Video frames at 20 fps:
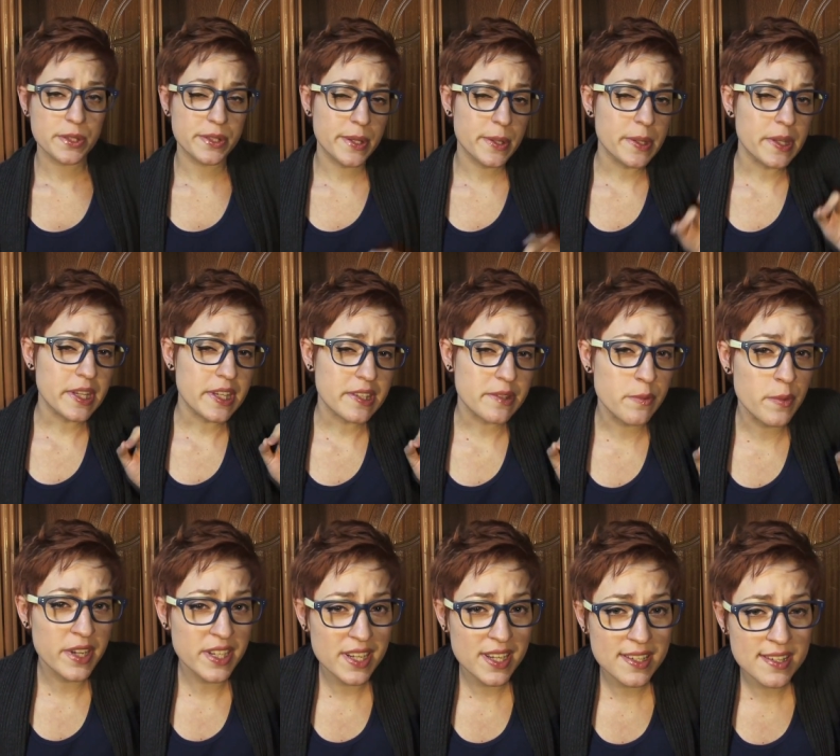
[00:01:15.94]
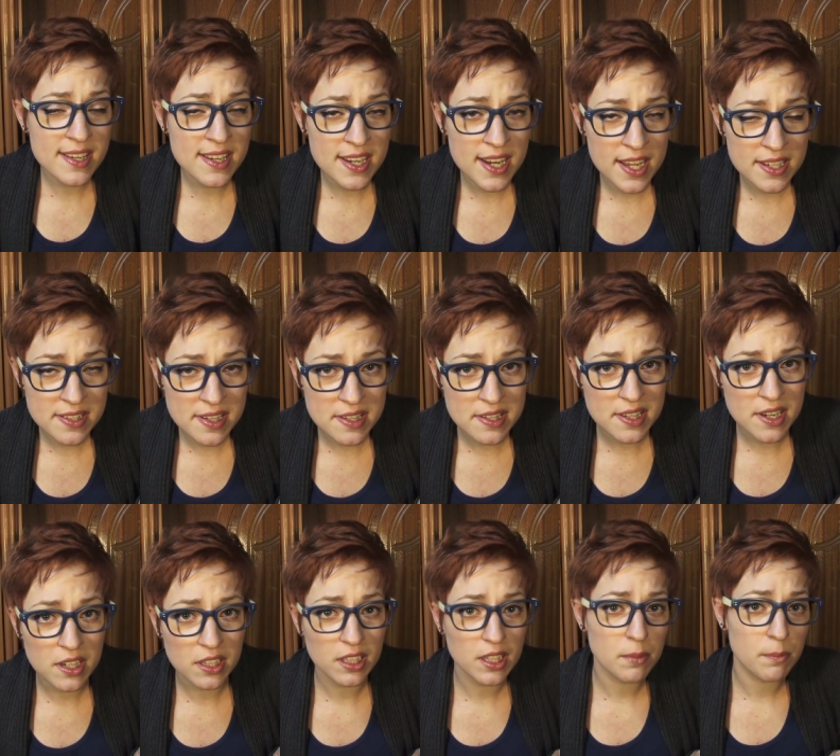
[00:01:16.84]
So this one doesn't
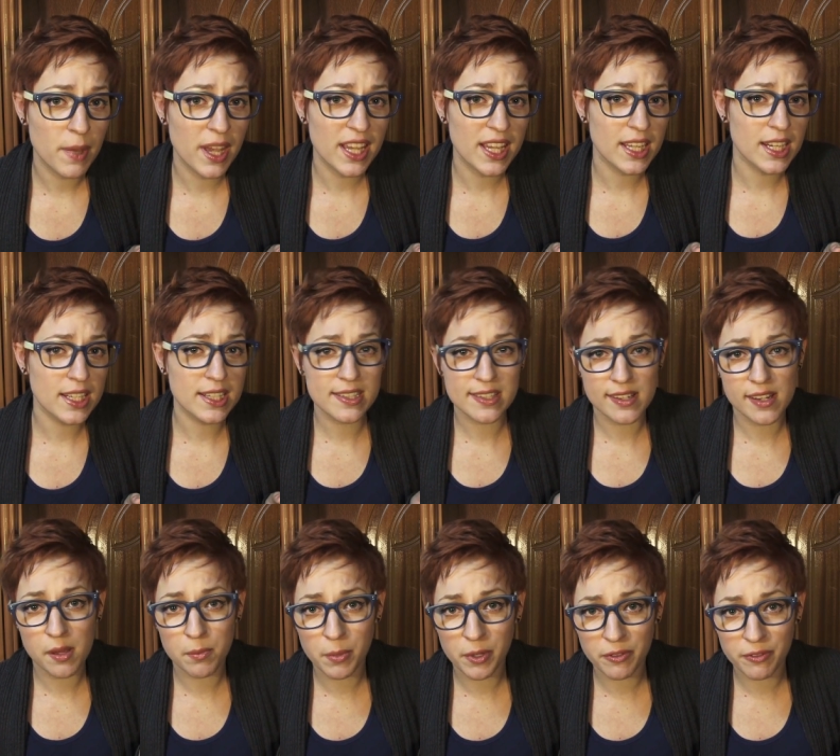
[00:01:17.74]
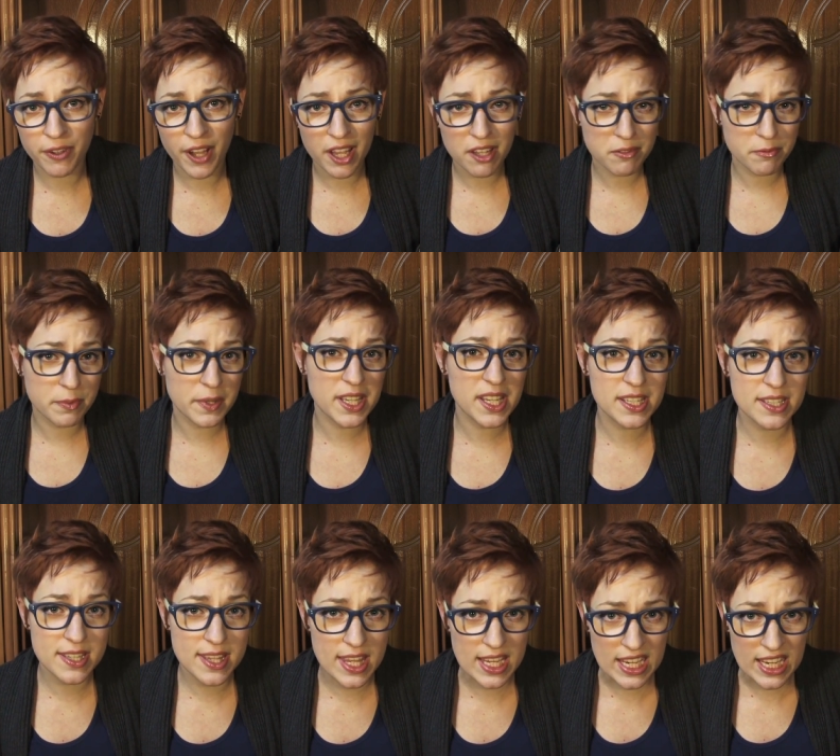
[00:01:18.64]
necessarily make it into number five
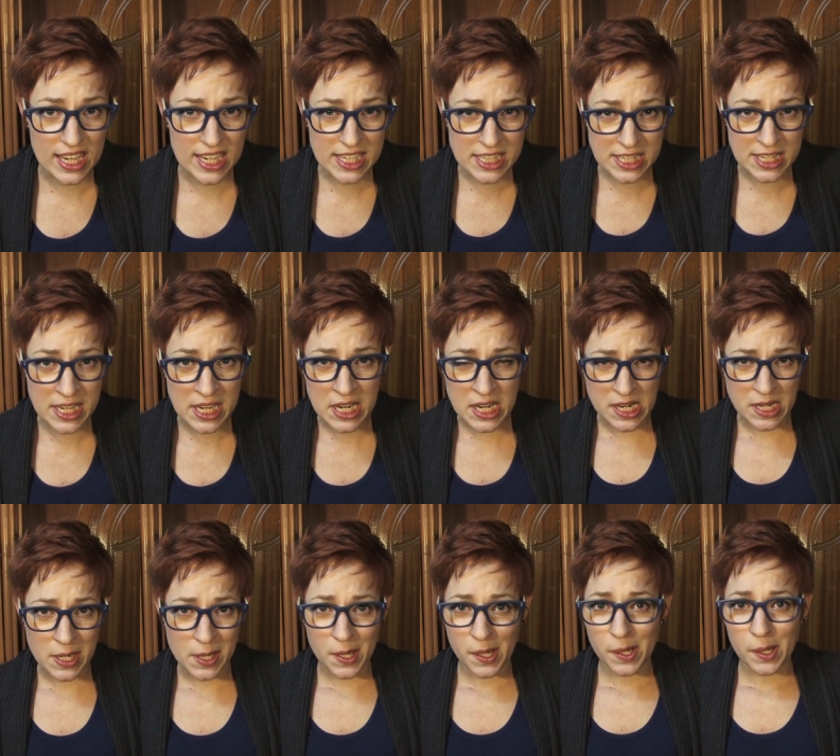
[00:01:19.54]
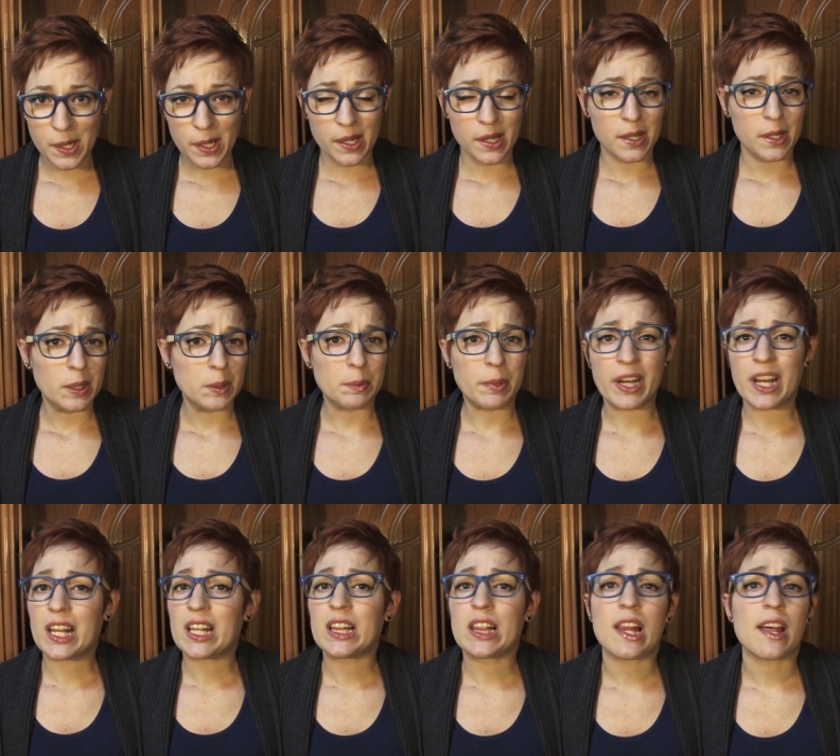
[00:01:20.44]
because the kiss,
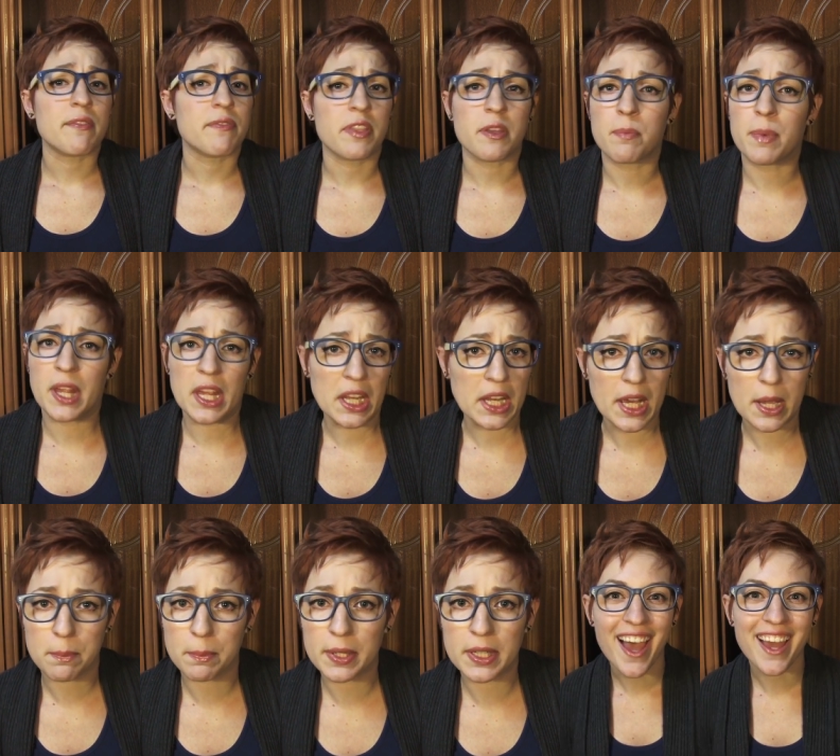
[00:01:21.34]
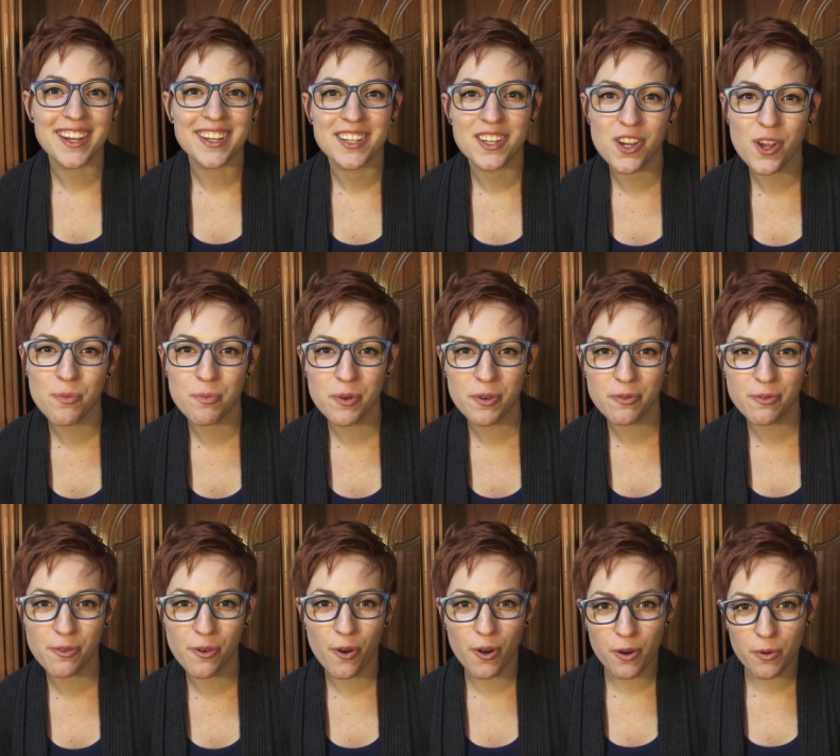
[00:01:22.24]
but I love the build up. At number
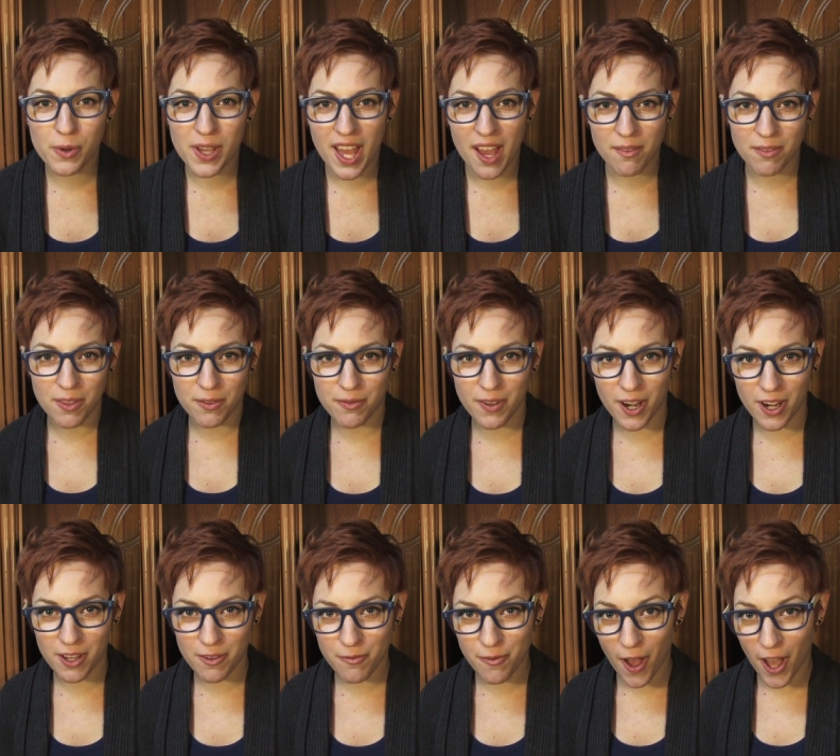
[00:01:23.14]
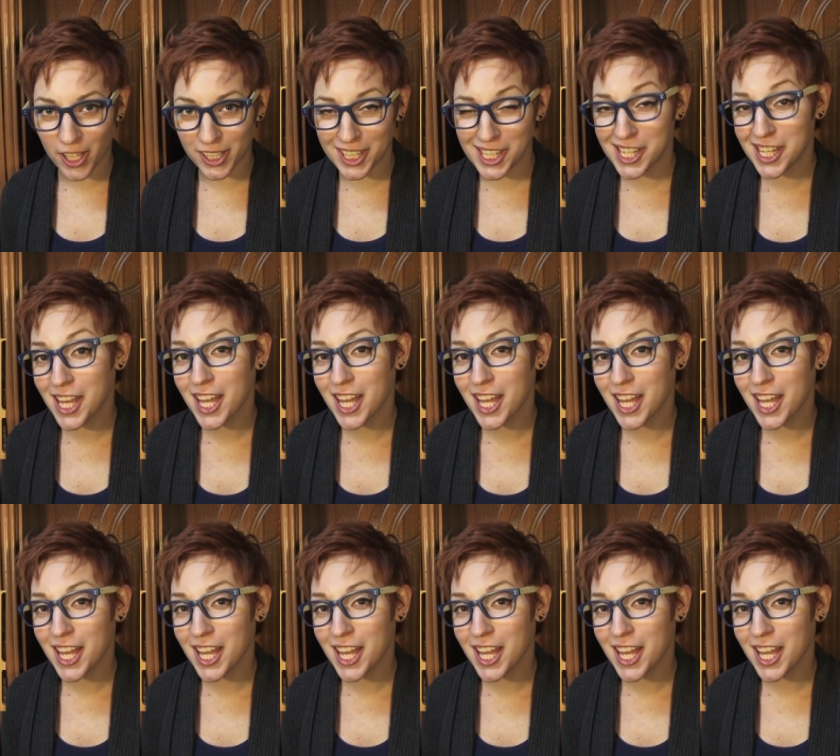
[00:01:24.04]
four, we have the very foggy